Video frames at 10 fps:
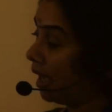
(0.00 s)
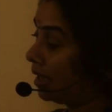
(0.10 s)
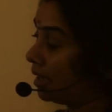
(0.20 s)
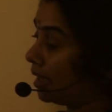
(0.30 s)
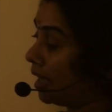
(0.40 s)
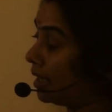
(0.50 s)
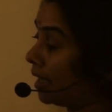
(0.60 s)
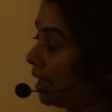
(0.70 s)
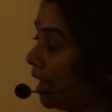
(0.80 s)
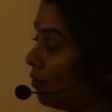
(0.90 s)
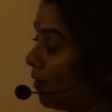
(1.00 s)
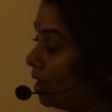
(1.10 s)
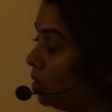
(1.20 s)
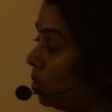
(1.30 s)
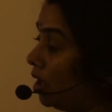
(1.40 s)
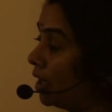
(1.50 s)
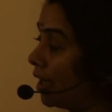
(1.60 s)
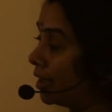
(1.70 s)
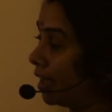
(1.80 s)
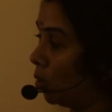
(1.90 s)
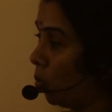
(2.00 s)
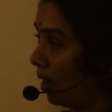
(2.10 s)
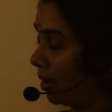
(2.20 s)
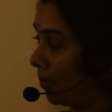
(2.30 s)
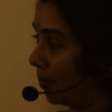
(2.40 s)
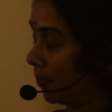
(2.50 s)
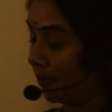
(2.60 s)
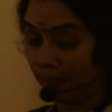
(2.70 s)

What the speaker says: and n can have value greater than 1.